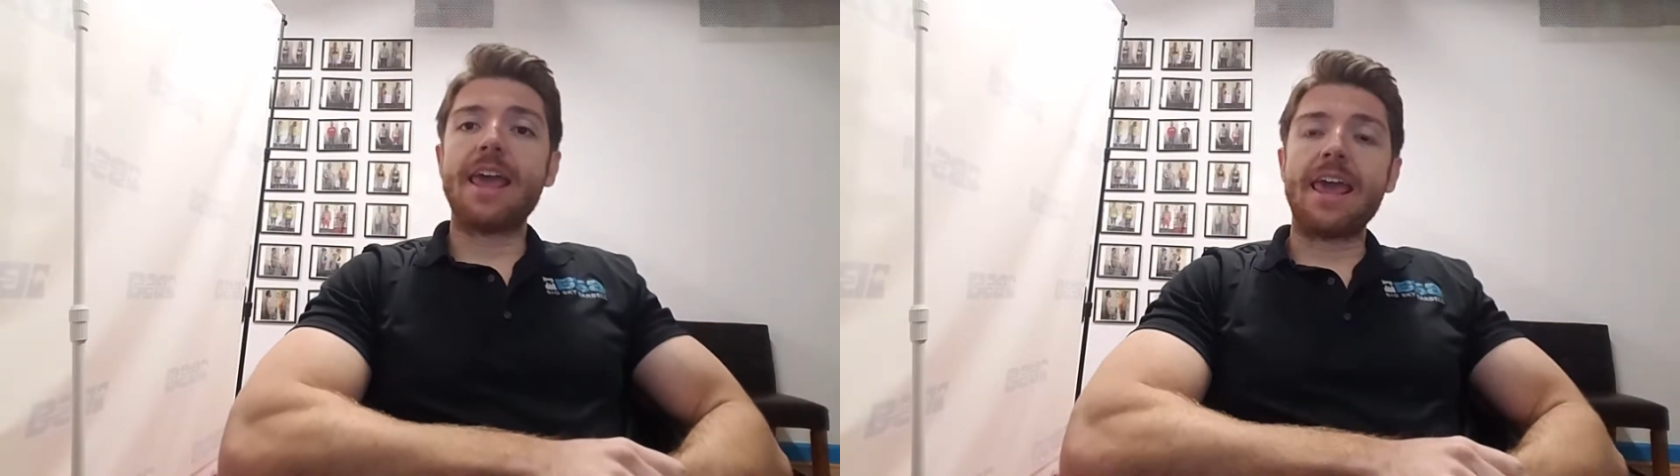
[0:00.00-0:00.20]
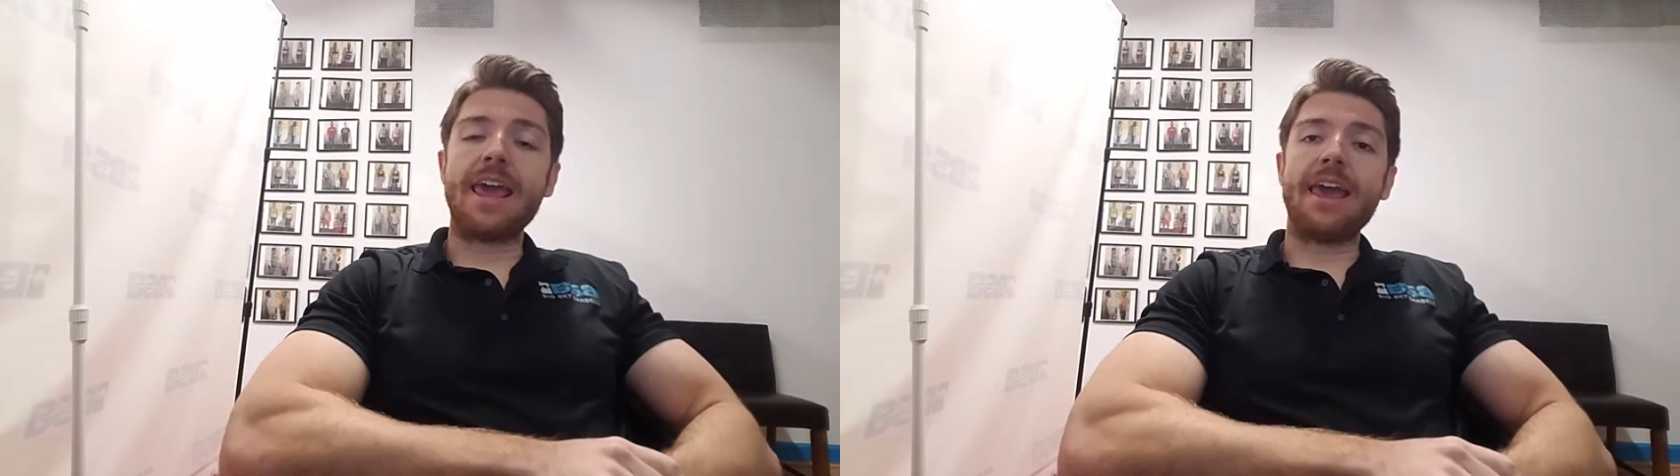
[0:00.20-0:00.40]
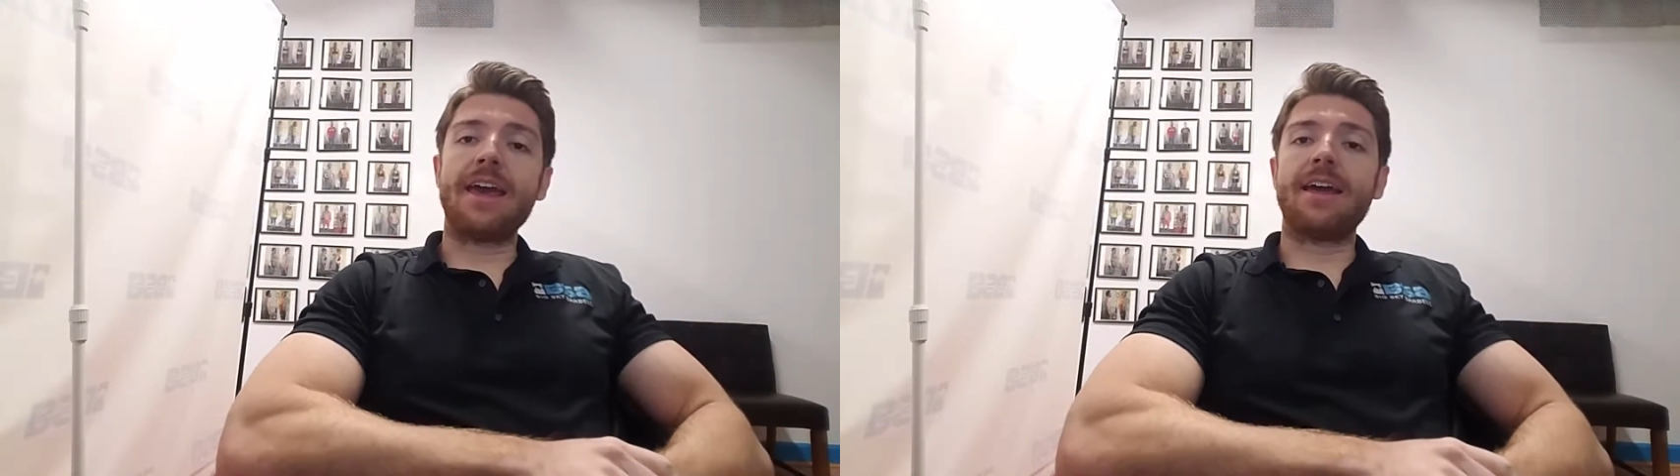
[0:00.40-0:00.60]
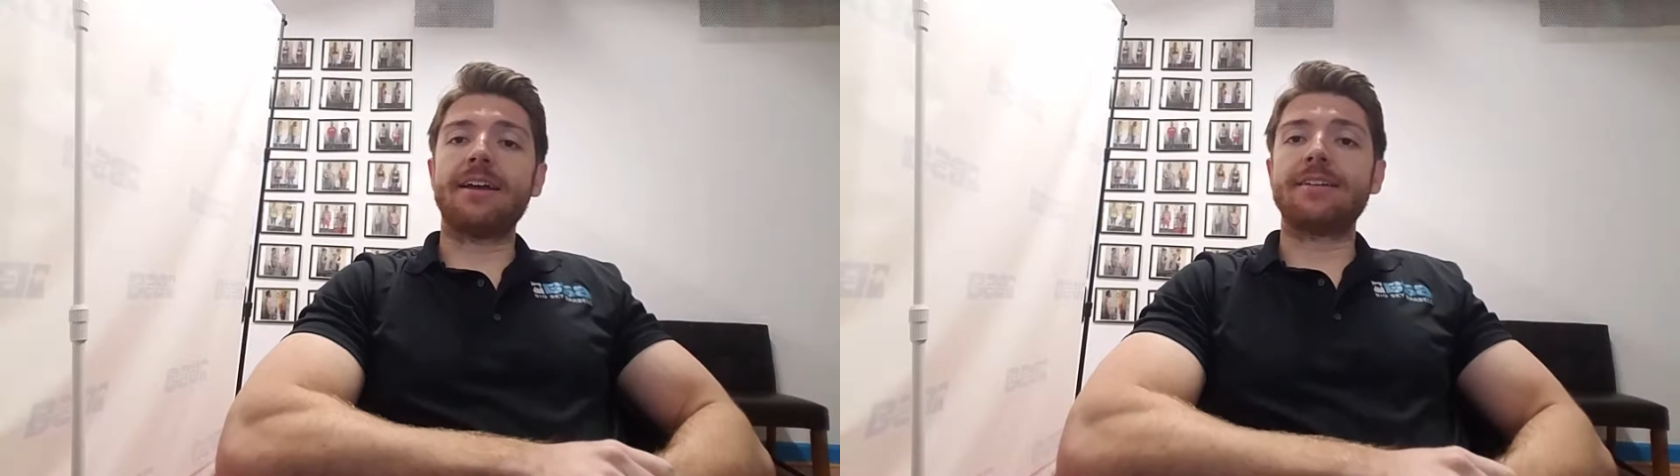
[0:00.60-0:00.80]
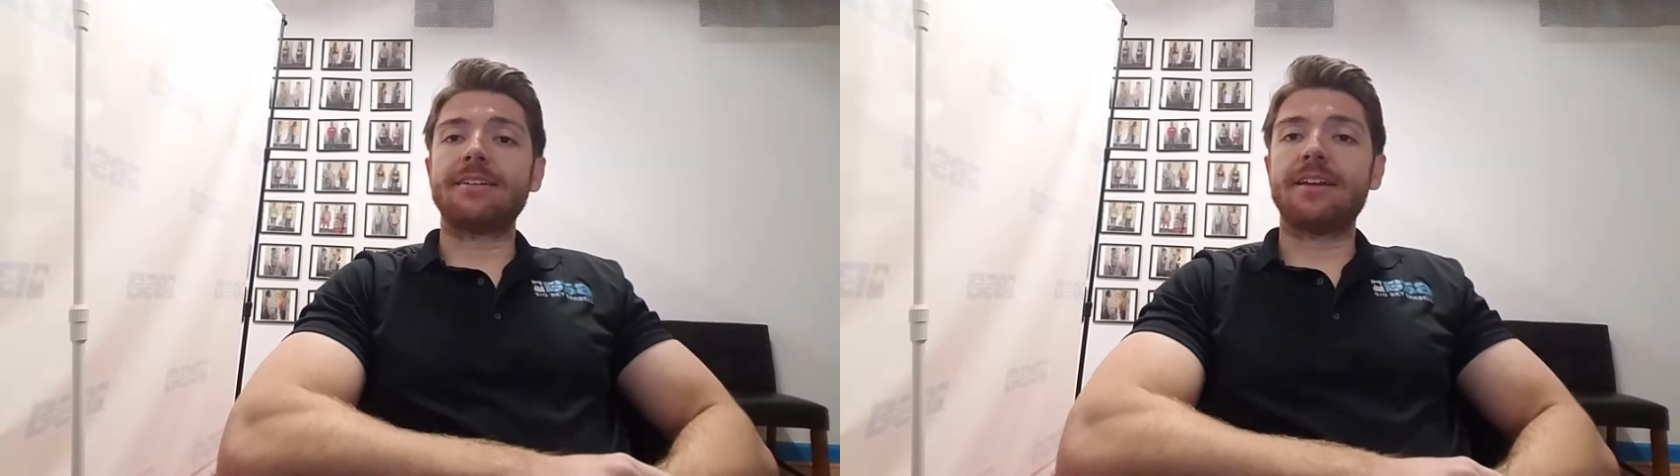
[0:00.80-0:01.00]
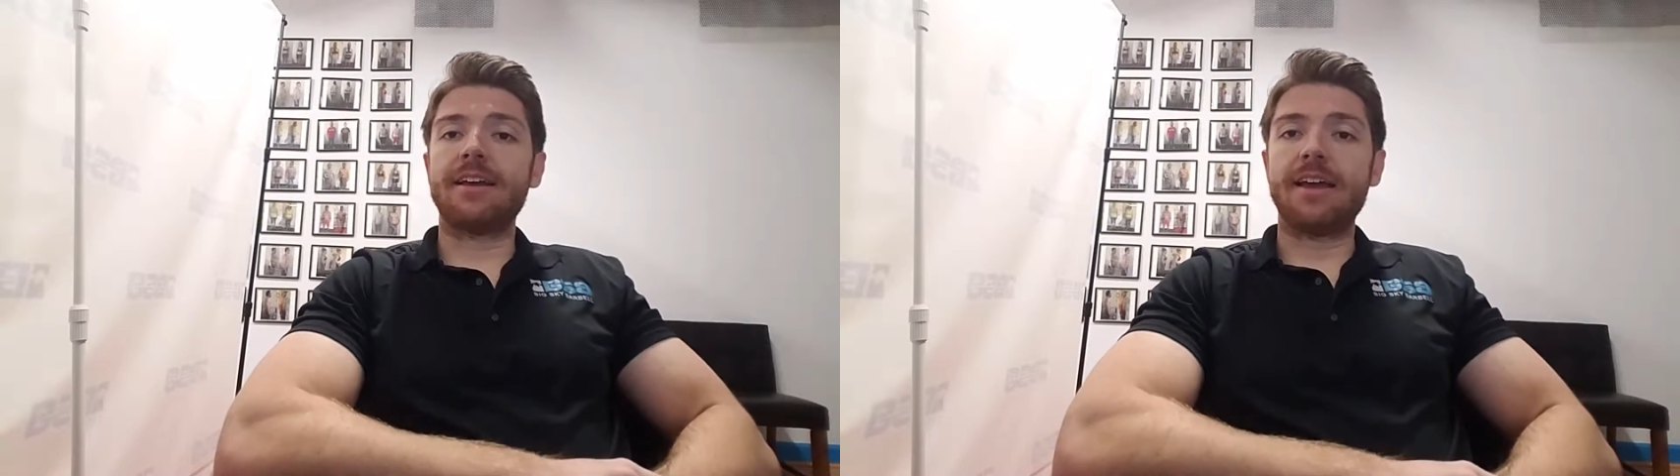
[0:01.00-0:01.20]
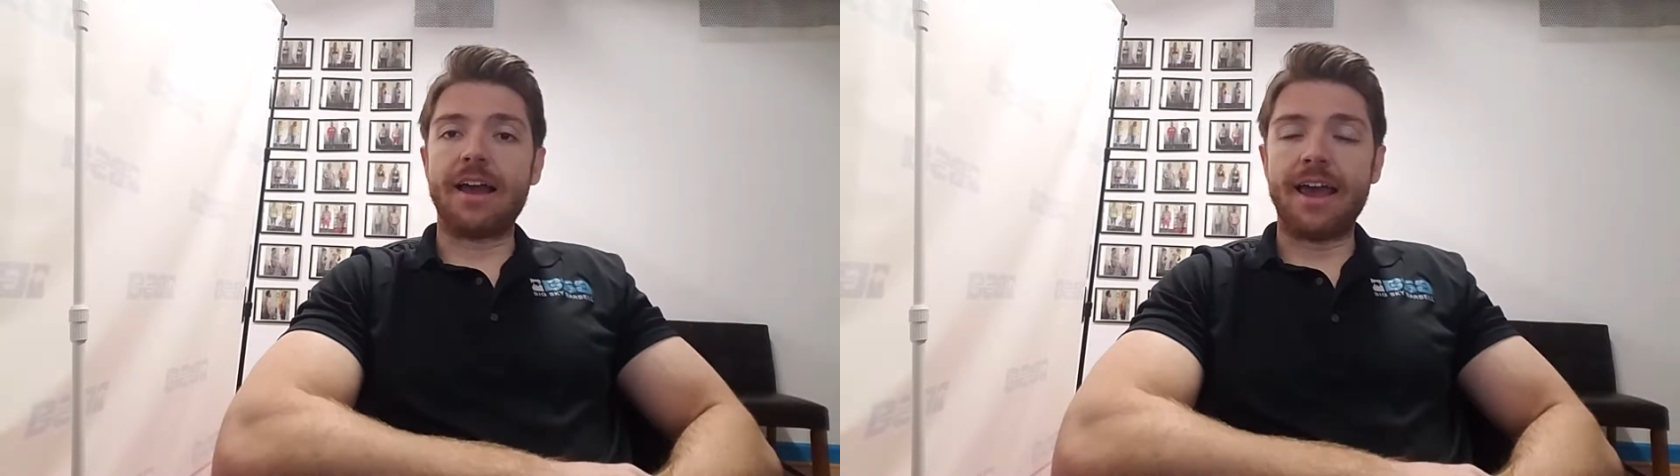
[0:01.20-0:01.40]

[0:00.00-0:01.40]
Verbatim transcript: and I